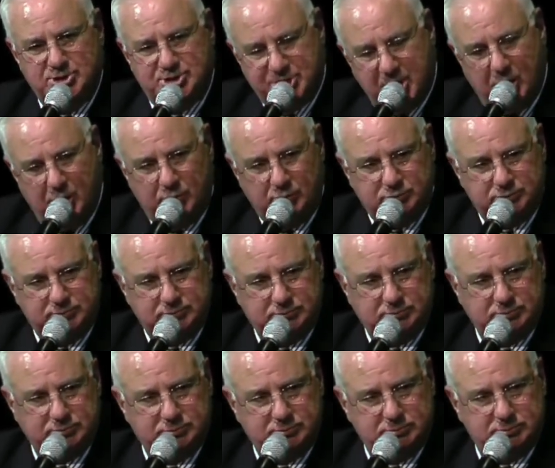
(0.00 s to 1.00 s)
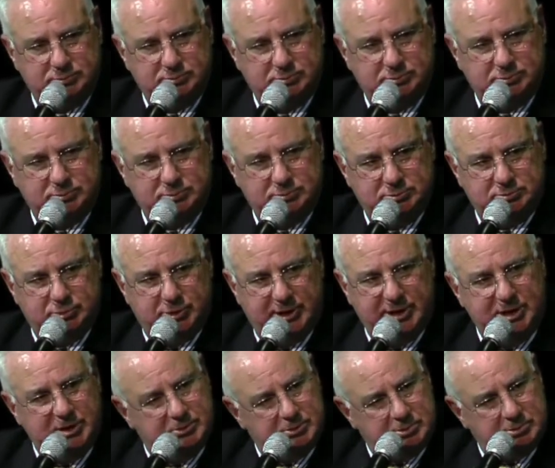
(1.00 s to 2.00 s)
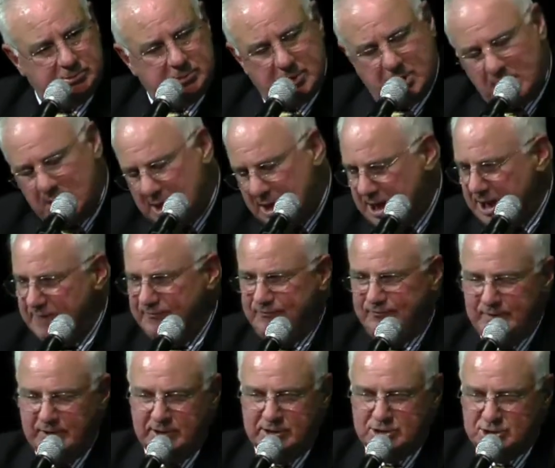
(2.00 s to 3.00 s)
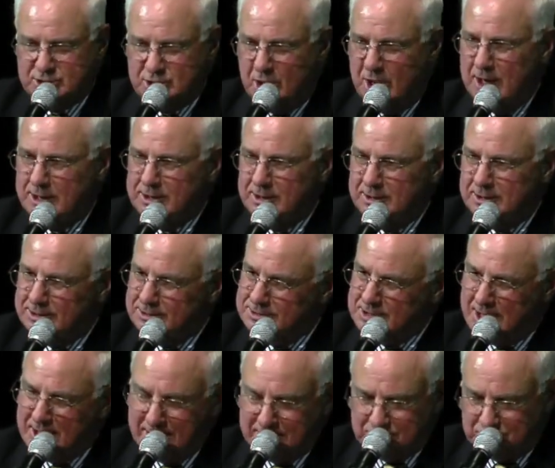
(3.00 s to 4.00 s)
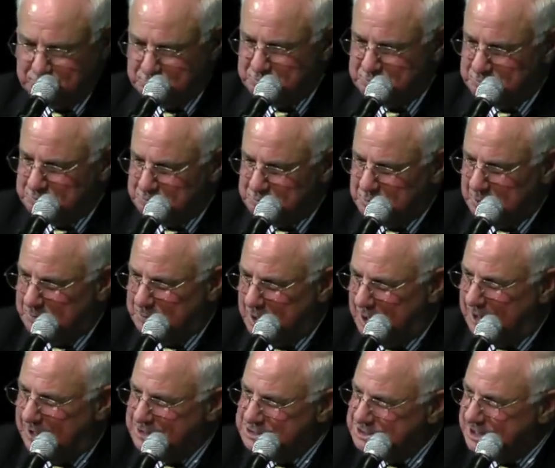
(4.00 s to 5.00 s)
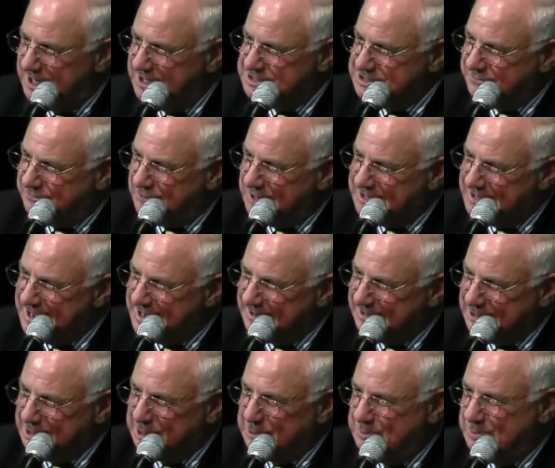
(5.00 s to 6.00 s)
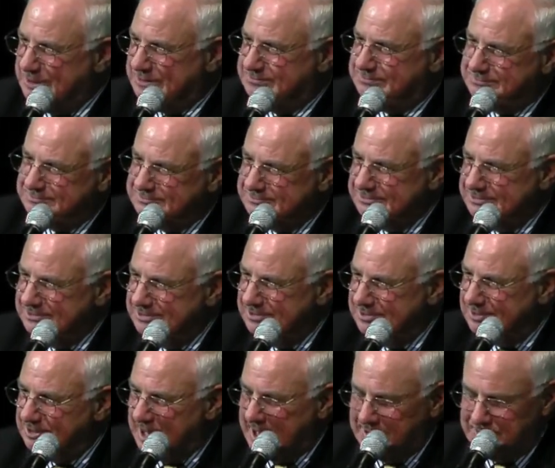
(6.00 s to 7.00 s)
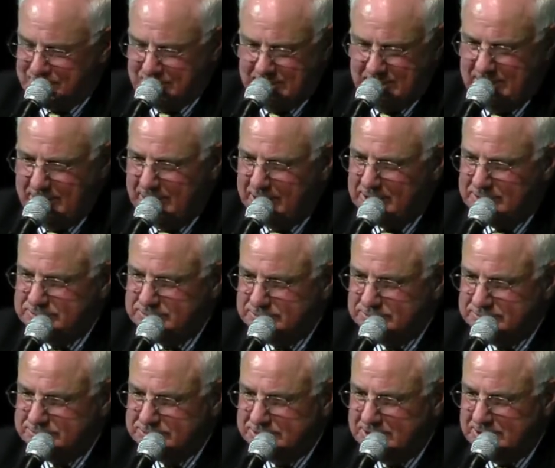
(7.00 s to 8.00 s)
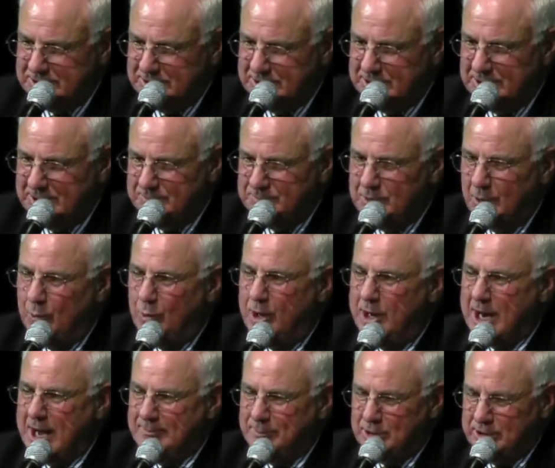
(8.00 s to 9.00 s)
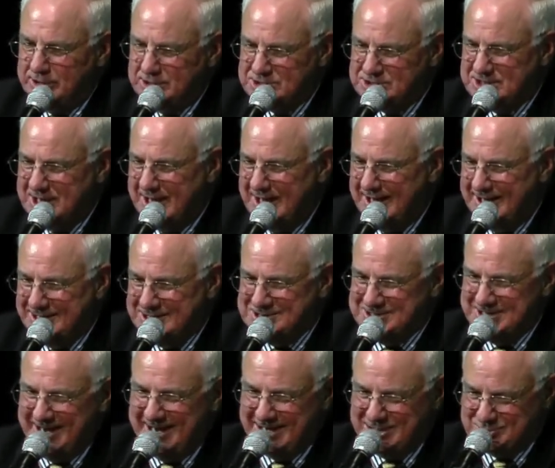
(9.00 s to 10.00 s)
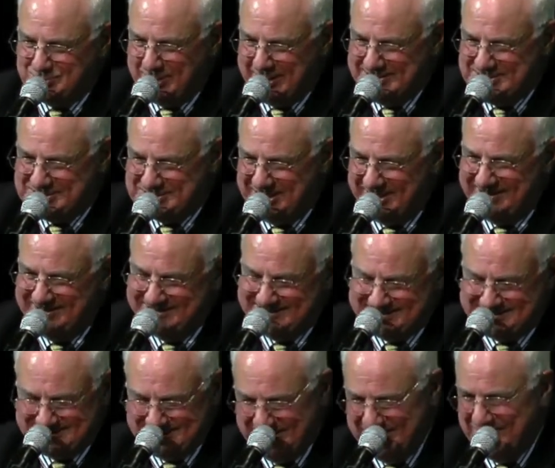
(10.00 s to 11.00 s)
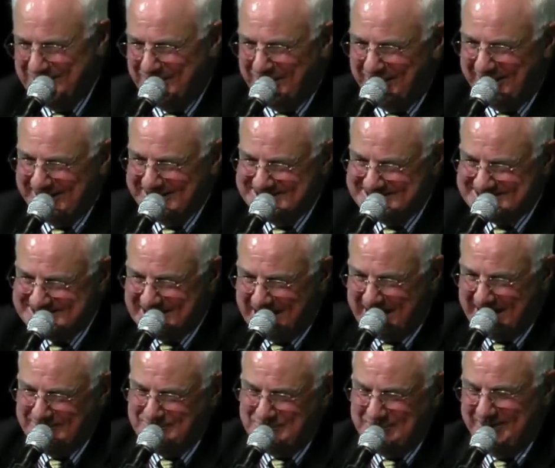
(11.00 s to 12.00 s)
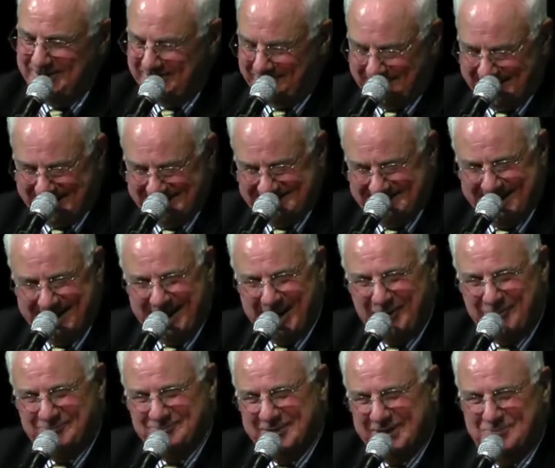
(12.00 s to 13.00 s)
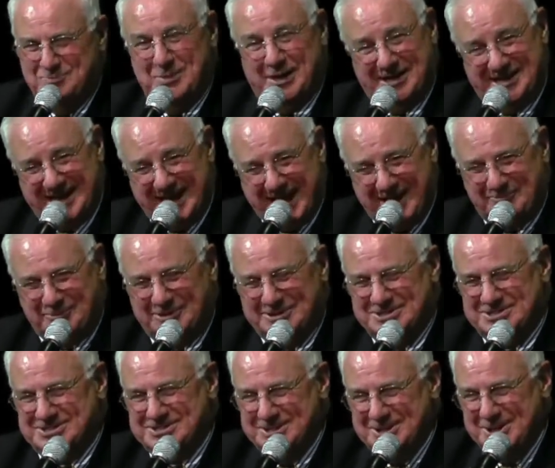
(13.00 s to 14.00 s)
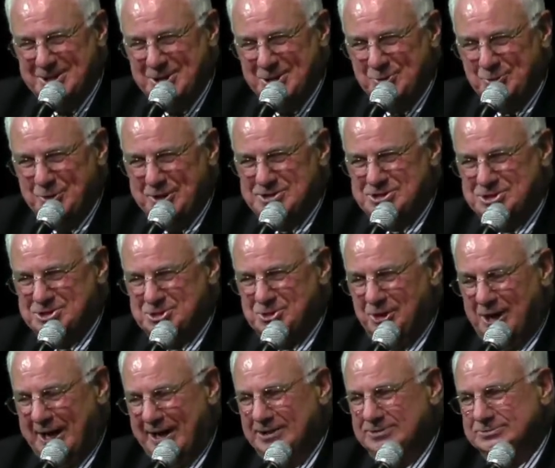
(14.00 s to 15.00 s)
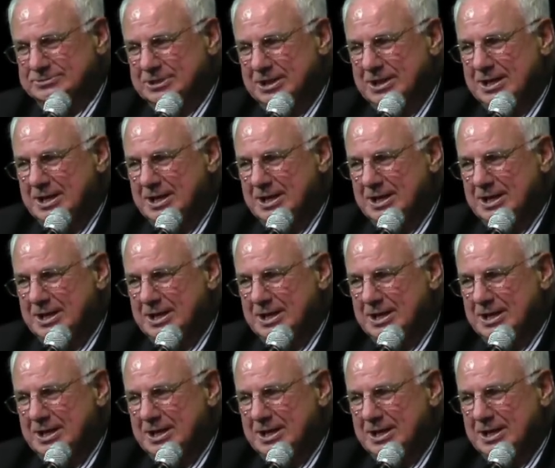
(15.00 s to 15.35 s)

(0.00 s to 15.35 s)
So, when I finish talking, and I apologize if I got a little bit lengthy here, but what I'm gonna say is, yes, my son is on Skype here right now in Minneapolis, which is great.